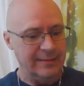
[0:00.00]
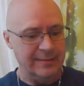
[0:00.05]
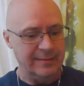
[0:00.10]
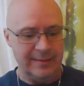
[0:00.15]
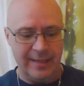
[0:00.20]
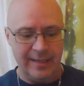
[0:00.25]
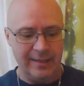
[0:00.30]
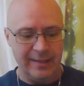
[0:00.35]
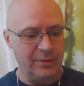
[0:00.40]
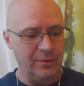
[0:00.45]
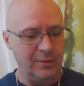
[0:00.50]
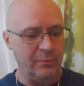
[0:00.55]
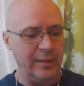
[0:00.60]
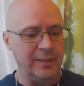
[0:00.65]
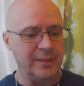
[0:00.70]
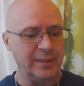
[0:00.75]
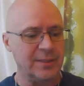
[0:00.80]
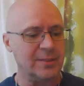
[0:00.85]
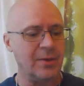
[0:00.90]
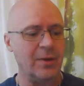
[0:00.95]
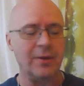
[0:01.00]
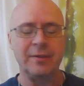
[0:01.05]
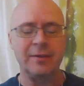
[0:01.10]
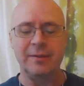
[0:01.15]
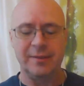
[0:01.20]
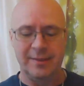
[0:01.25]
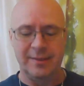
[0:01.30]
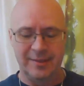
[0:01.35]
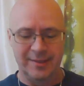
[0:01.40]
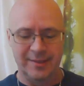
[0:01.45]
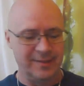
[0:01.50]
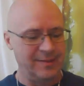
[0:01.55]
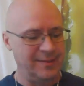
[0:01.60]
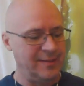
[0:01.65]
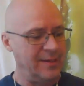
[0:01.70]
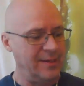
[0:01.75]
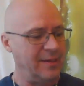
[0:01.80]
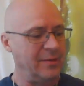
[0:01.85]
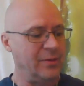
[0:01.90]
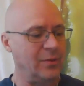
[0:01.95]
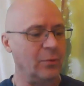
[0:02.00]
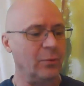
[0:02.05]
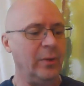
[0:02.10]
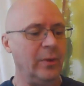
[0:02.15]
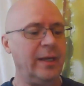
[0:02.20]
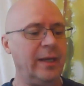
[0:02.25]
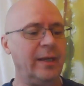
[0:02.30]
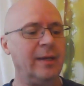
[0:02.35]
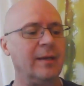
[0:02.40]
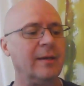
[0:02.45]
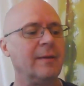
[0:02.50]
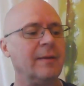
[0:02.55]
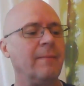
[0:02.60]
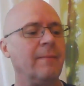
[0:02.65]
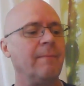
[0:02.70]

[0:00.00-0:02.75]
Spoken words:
Not a good way to start the week.